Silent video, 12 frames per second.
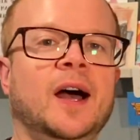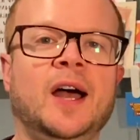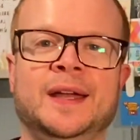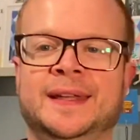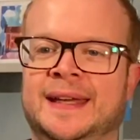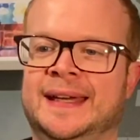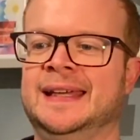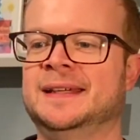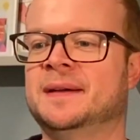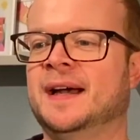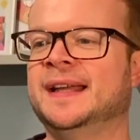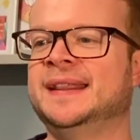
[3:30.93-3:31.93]
Okay,
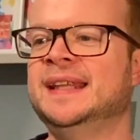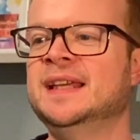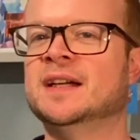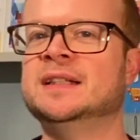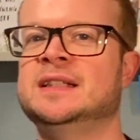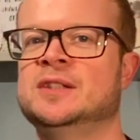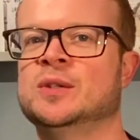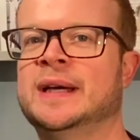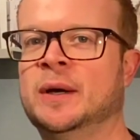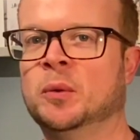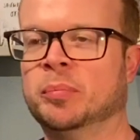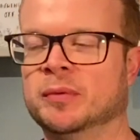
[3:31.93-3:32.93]
I think I need your
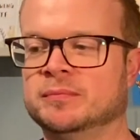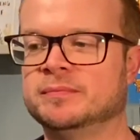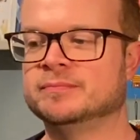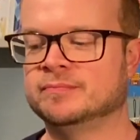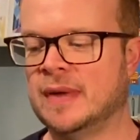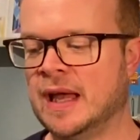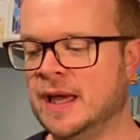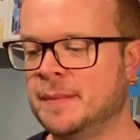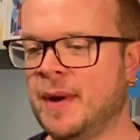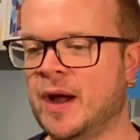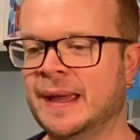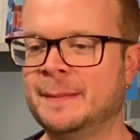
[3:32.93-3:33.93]
help. I
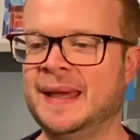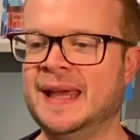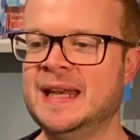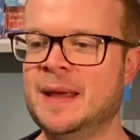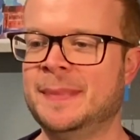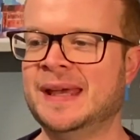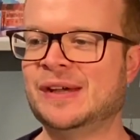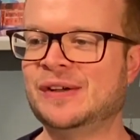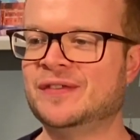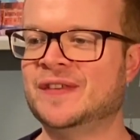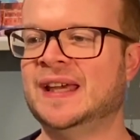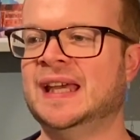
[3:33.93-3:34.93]
am in a bit
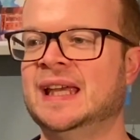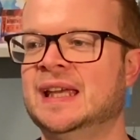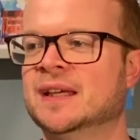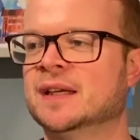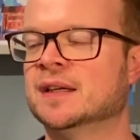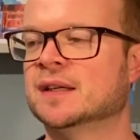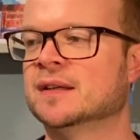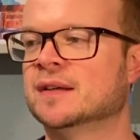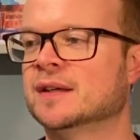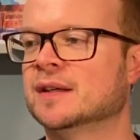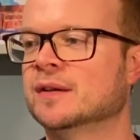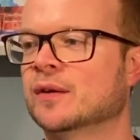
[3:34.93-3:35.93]
of a
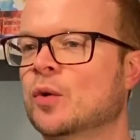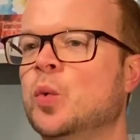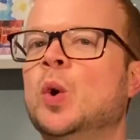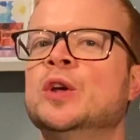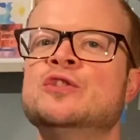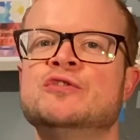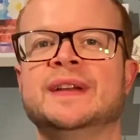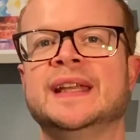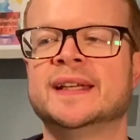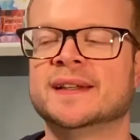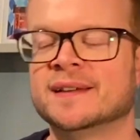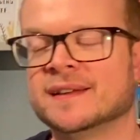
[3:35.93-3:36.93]

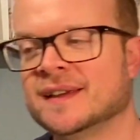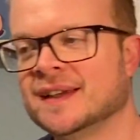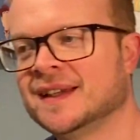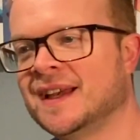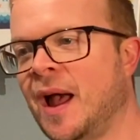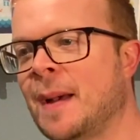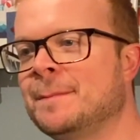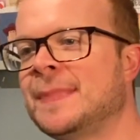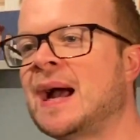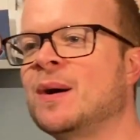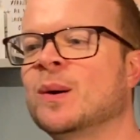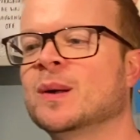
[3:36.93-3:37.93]
quandary
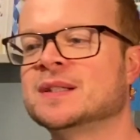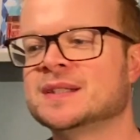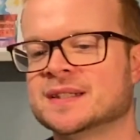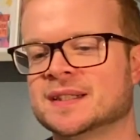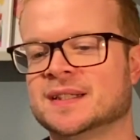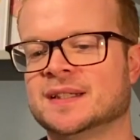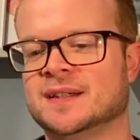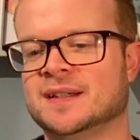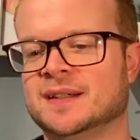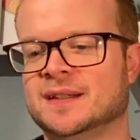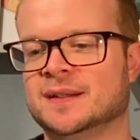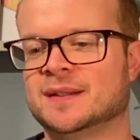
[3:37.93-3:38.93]
about
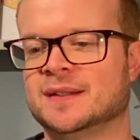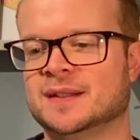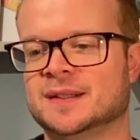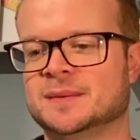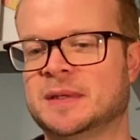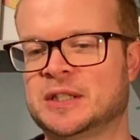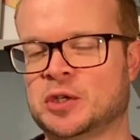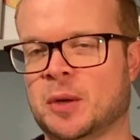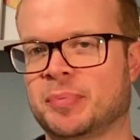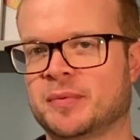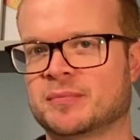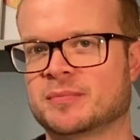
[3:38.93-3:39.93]
my
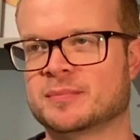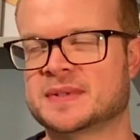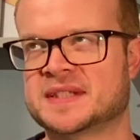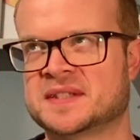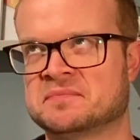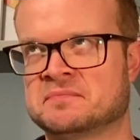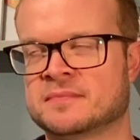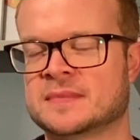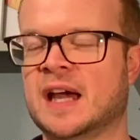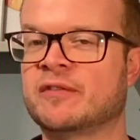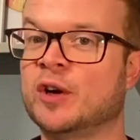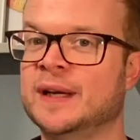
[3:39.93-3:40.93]
shops.
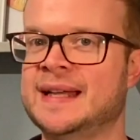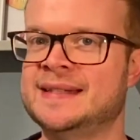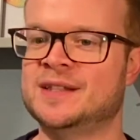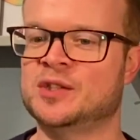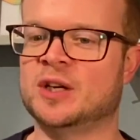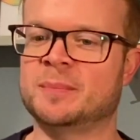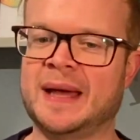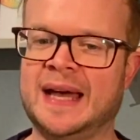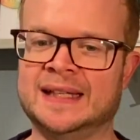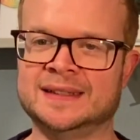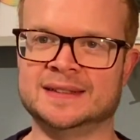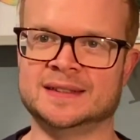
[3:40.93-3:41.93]
I've got an Etsy shop
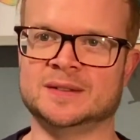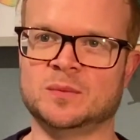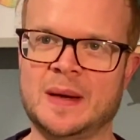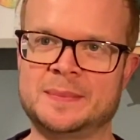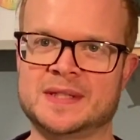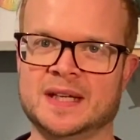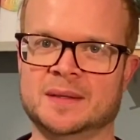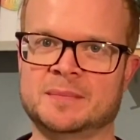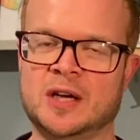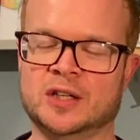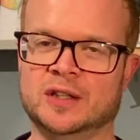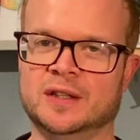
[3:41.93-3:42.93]
and a website,
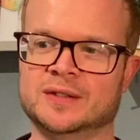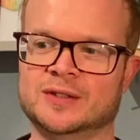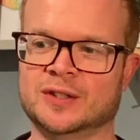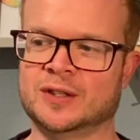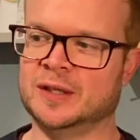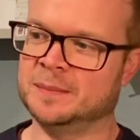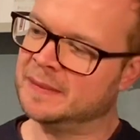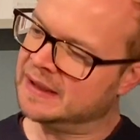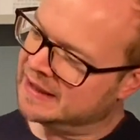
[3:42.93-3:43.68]
marcolooks.com.